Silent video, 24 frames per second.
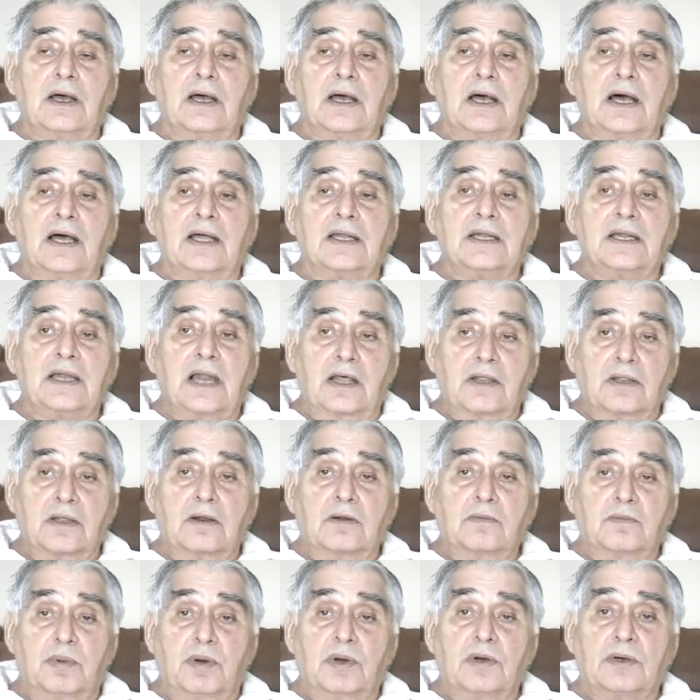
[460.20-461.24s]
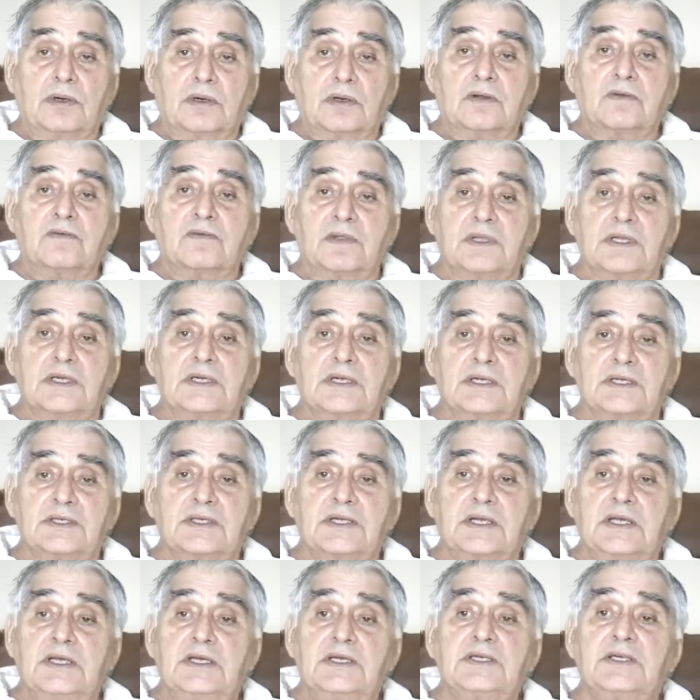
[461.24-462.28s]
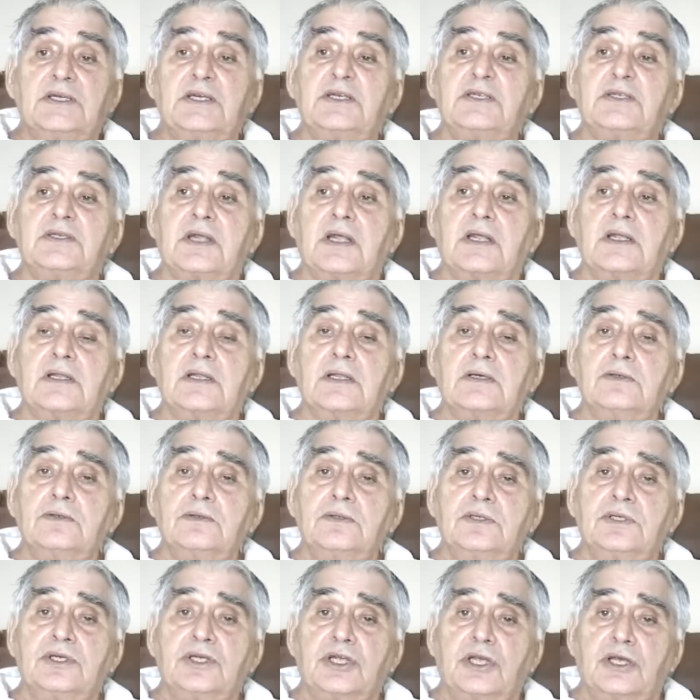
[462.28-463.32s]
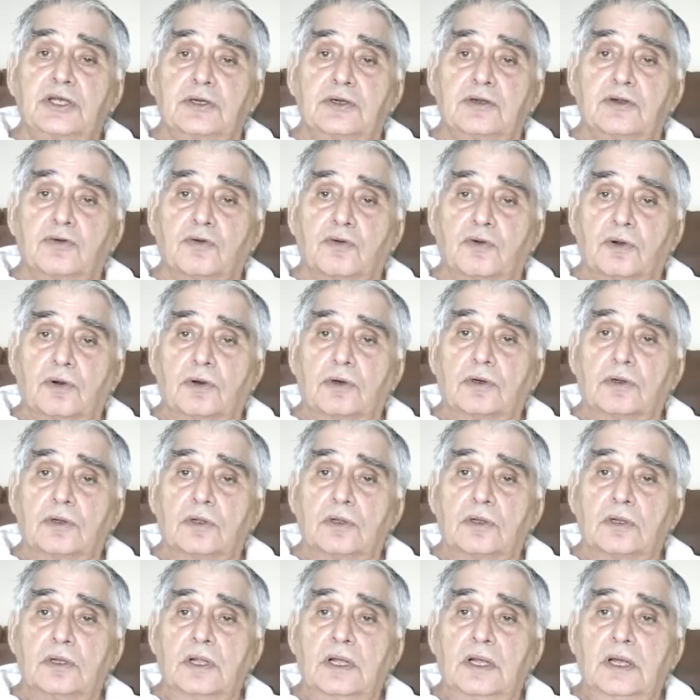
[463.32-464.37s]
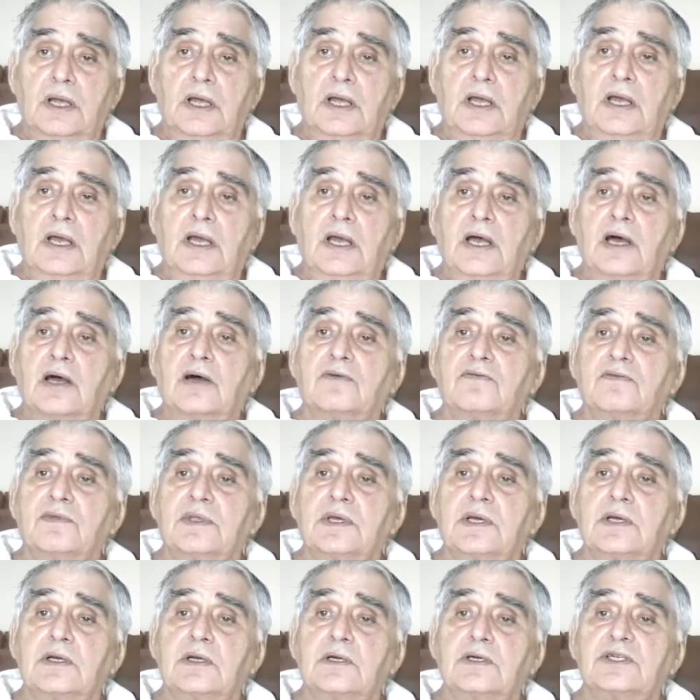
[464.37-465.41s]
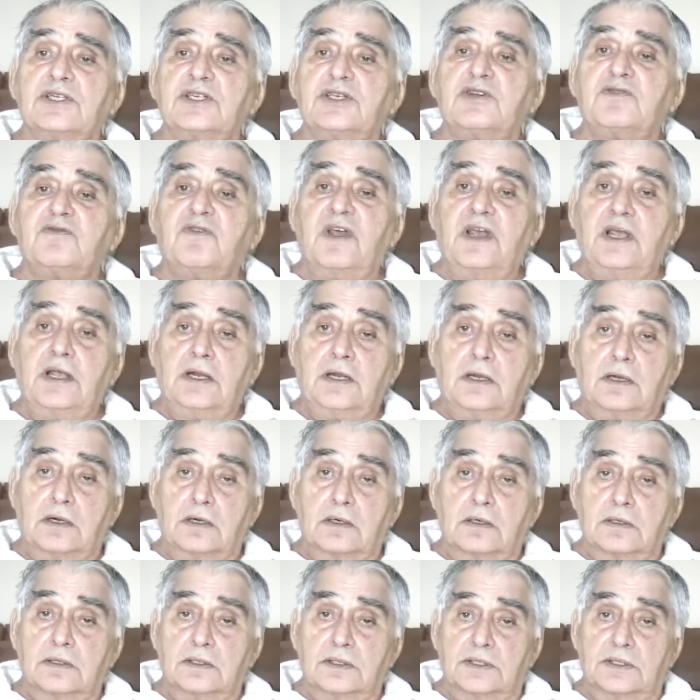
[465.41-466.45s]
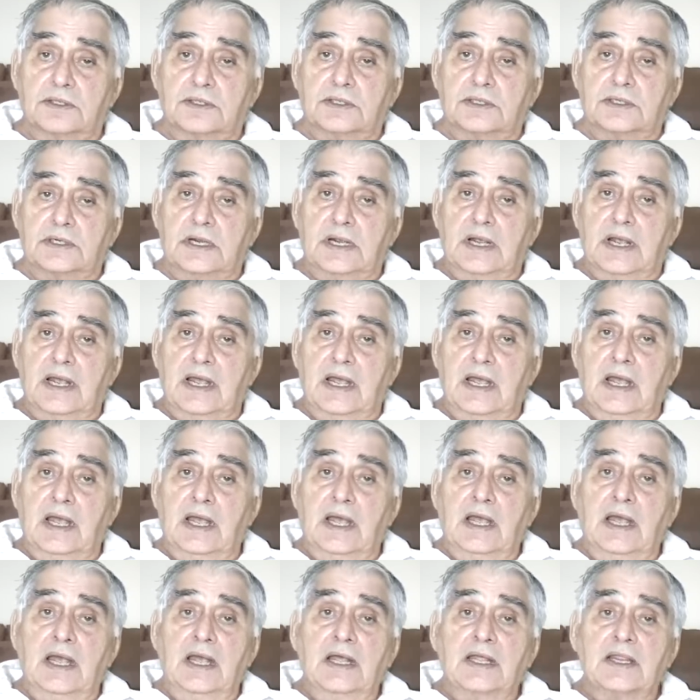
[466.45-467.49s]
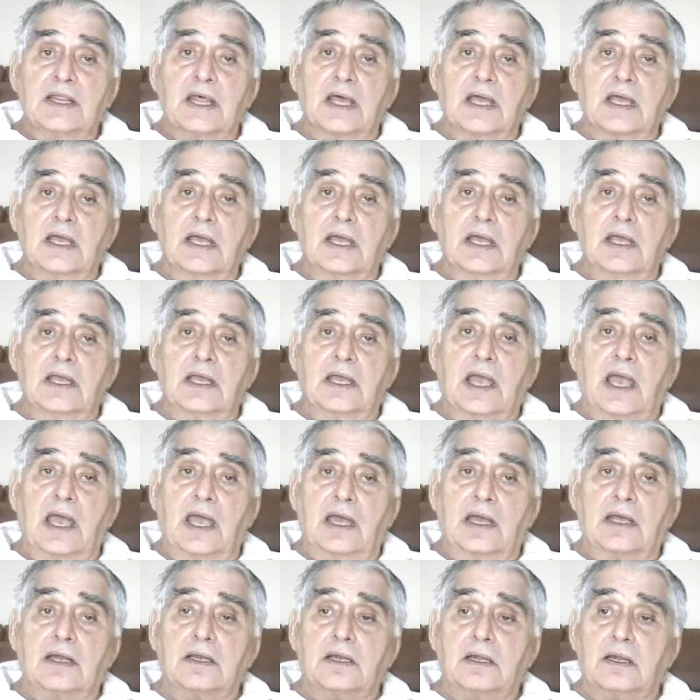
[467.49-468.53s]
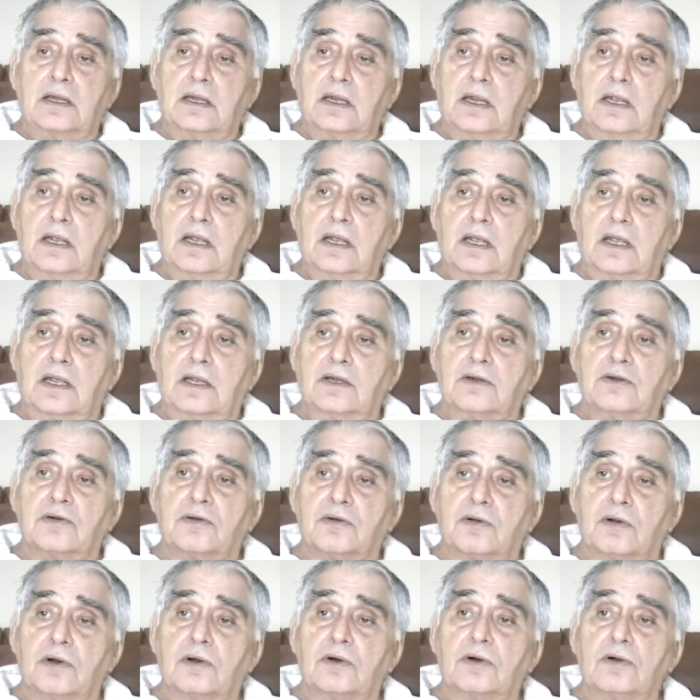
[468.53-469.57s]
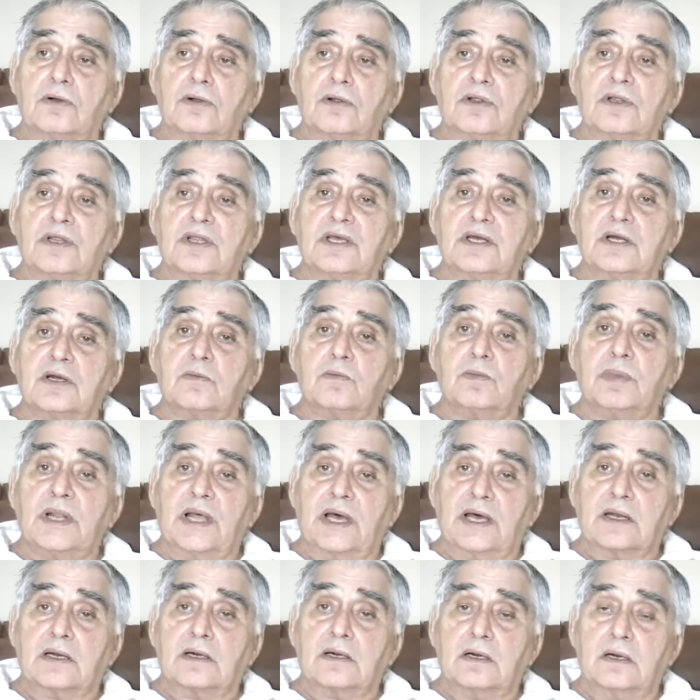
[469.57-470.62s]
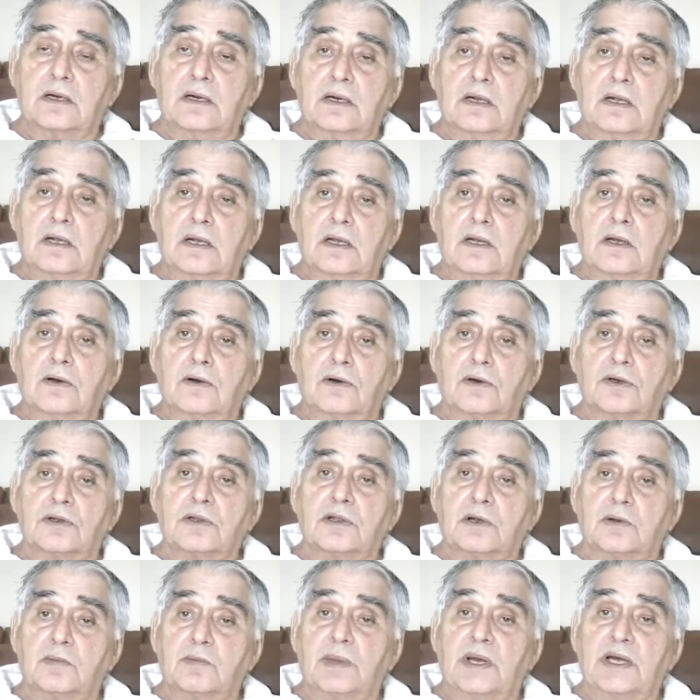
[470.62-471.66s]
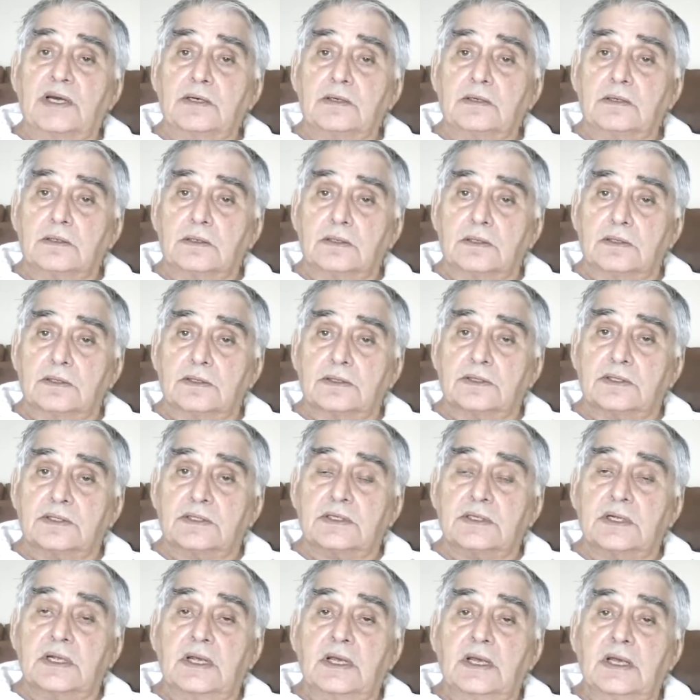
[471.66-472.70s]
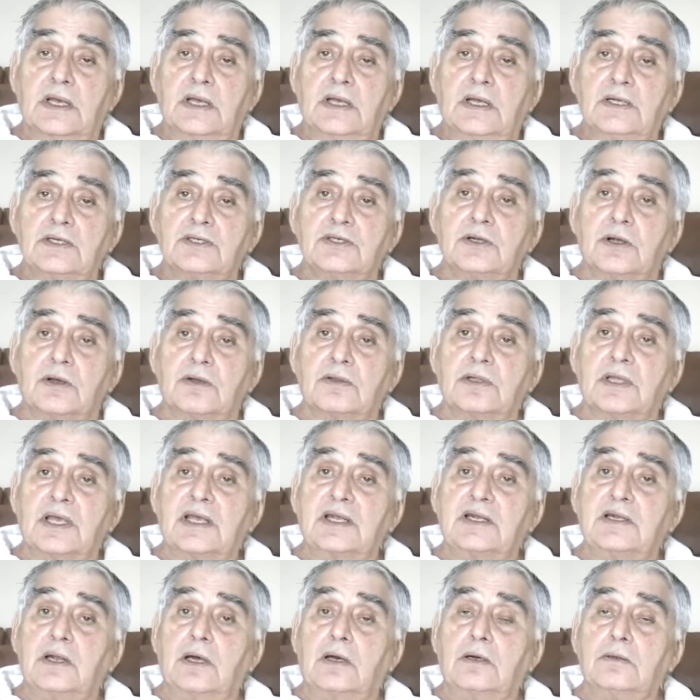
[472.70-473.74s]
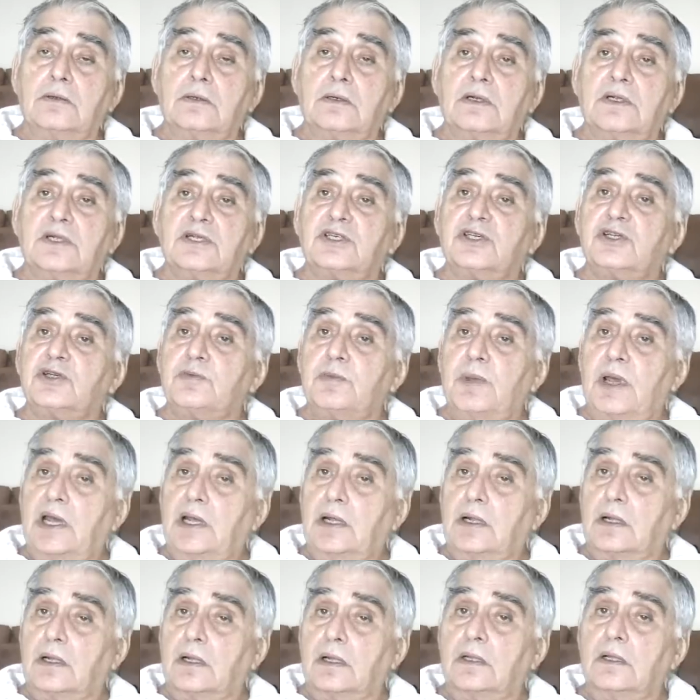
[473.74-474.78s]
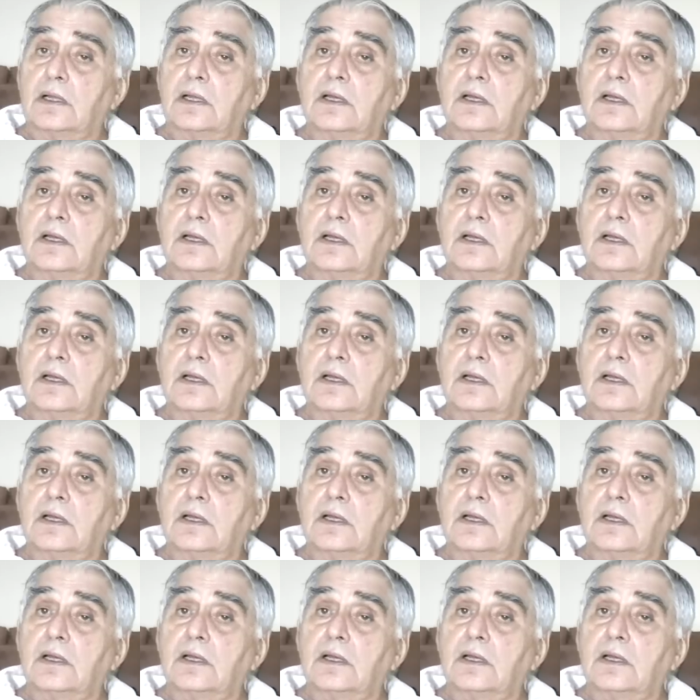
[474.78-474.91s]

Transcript: another part of the disease is they lose control of their sphincters. They can't control their bladder or their bowels, so they don't smell